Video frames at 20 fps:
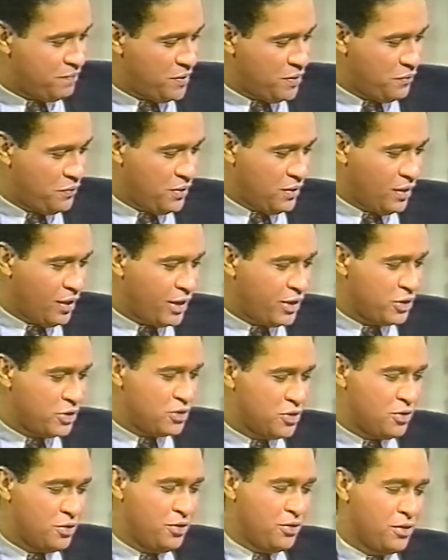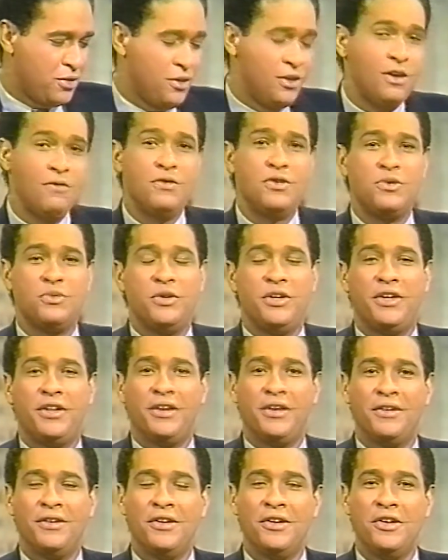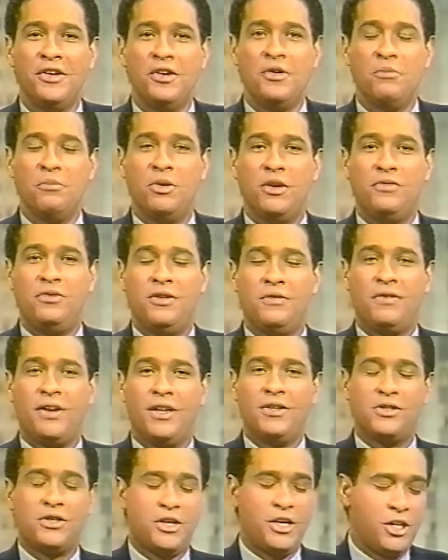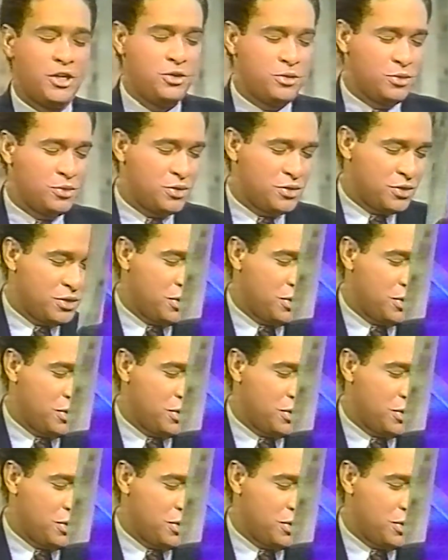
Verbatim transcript: Show, the highest-rated weekday morning news and information program.